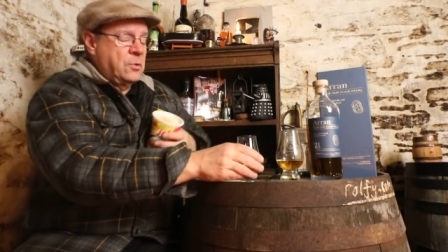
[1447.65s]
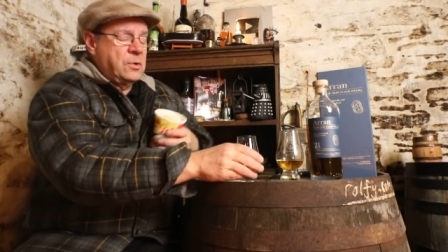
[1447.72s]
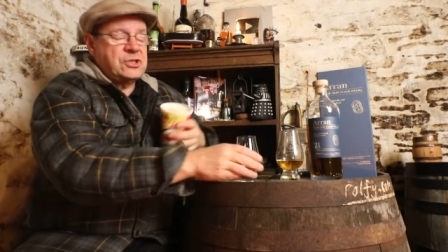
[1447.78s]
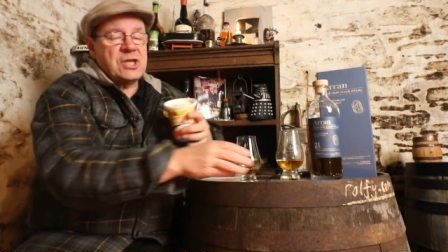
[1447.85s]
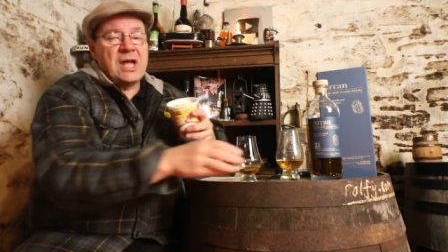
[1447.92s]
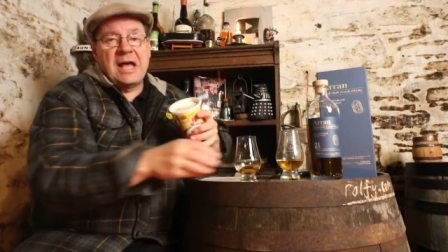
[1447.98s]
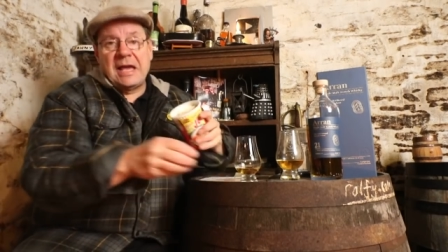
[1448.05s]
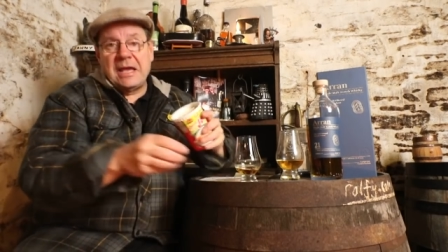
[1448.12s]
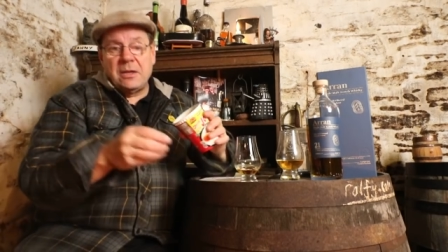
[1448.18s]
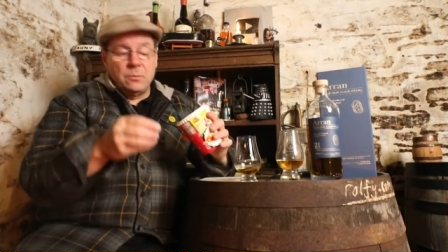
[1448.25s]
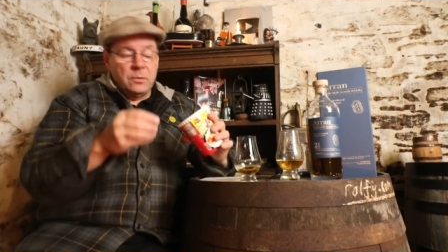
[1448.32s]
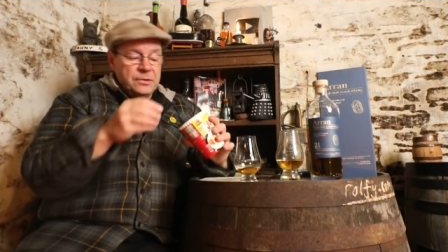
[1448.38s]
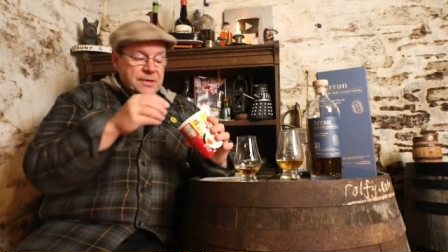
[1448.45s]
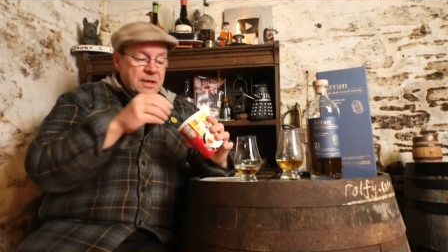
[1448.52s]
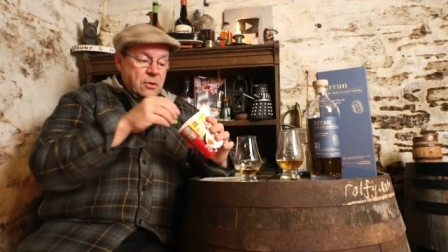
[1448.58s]
which I
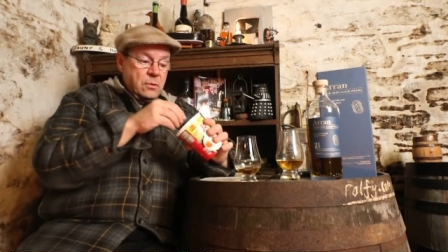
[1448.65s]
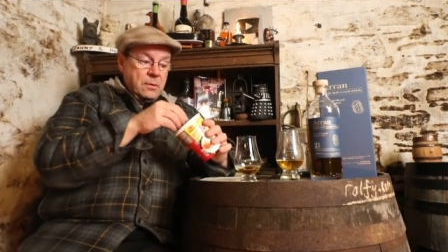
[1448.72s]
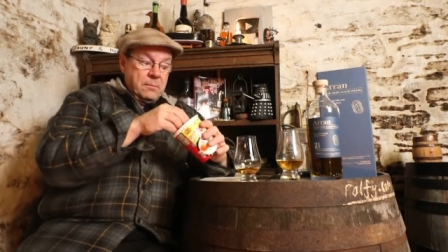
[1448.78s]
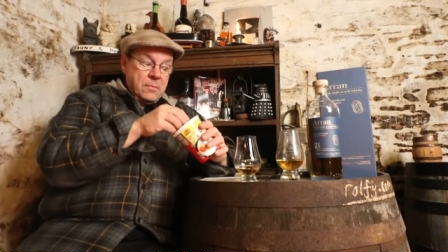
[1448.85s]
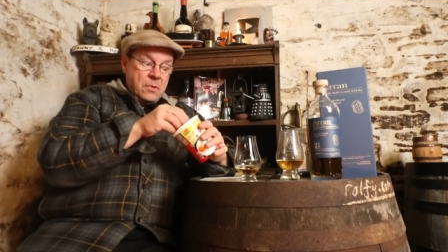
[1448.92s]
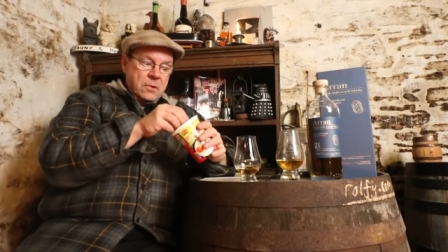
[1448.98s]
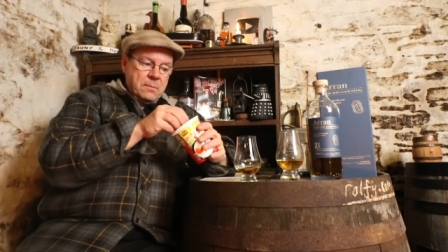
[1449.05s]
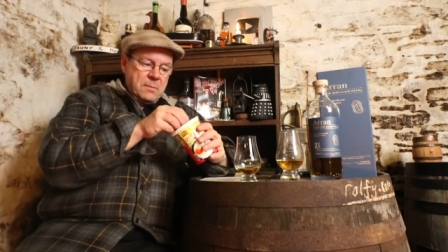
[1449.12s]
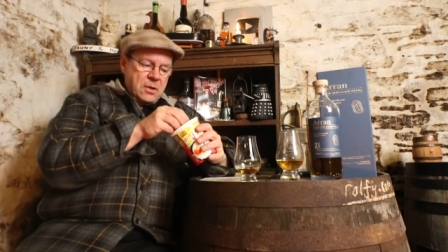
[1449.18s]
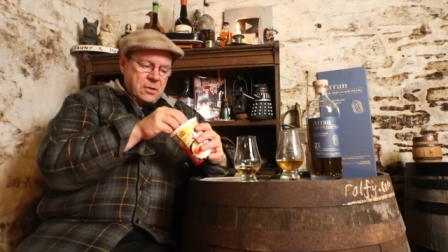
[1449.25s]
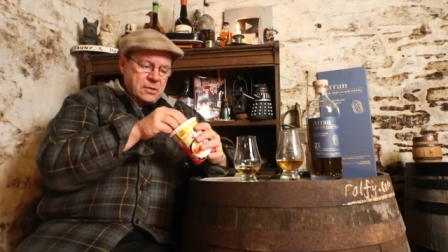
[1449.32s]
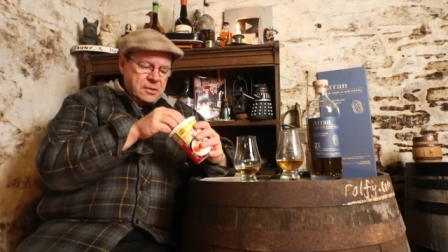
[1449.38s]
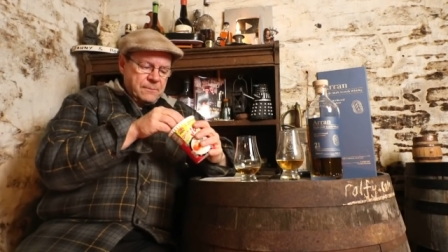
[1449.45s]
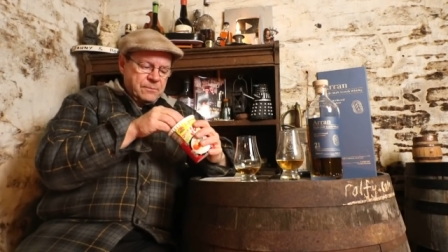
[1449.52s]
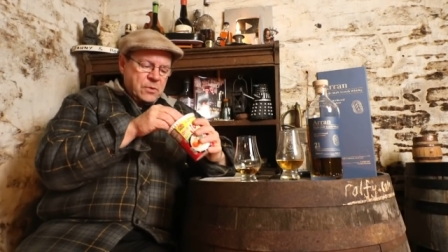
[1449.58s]
will now malt
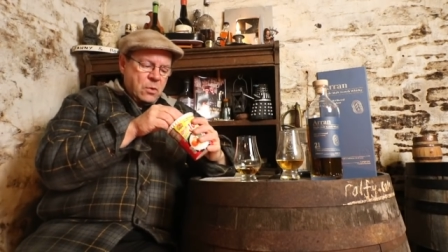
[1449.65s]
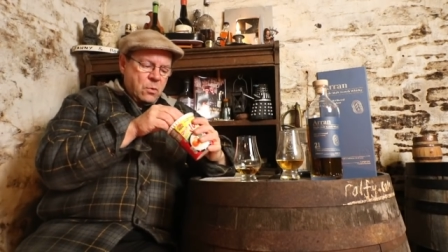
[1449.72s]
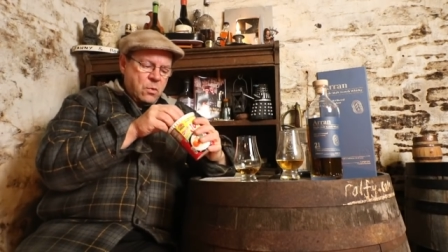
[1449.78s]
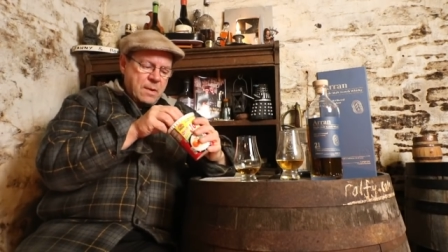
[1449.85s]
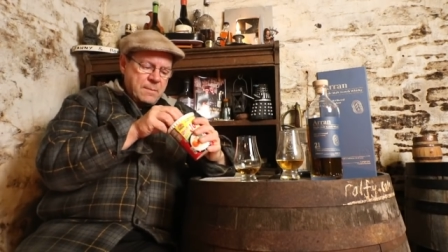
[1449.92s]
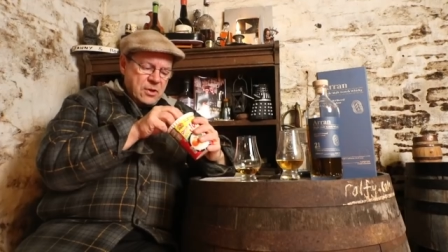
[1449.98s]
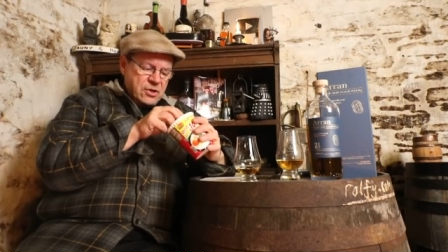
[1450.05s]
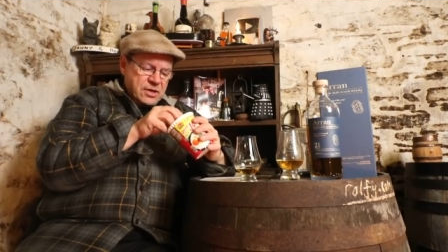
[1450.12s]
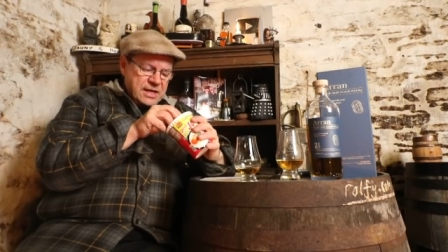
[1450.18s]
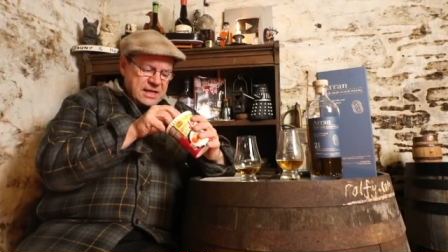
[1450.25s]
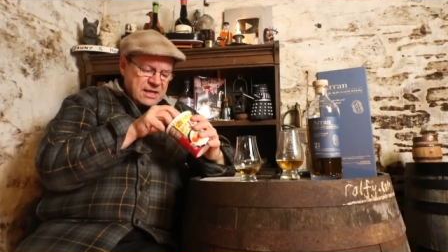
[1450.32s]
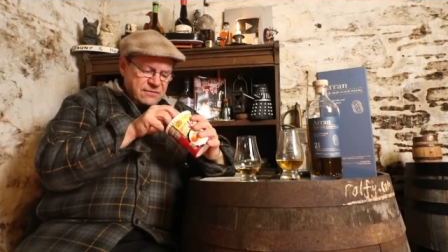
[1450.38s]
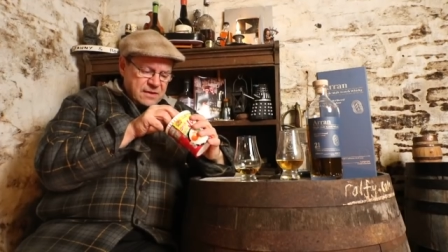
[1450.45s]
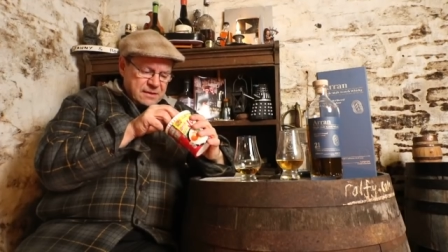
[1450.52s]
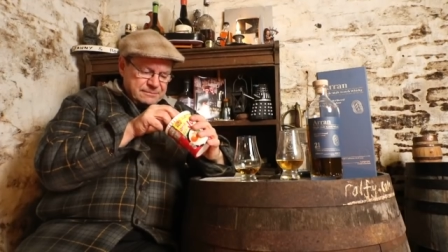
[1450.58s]
mark. What am I going to
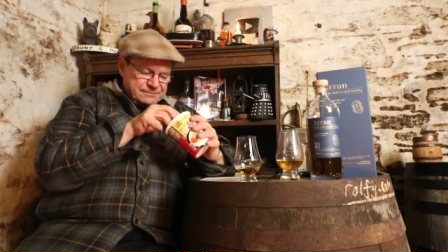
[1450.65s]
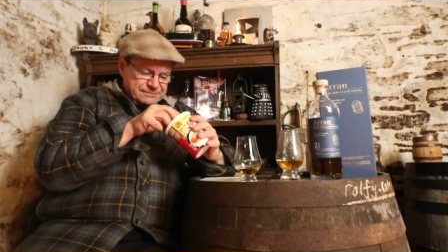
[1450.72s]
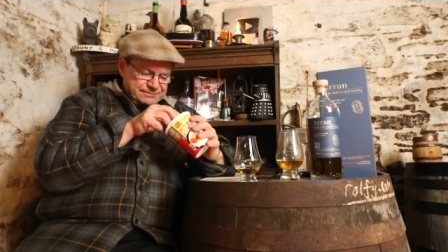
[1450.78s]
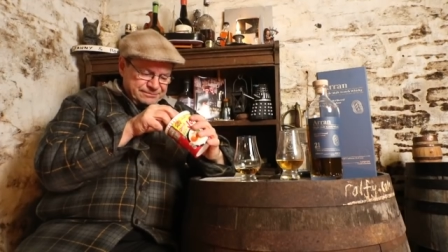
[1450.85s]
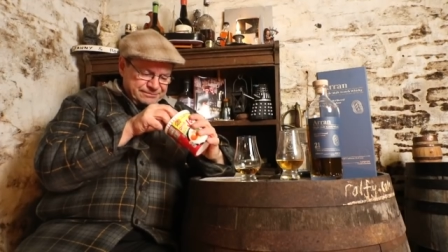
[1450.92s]
give it?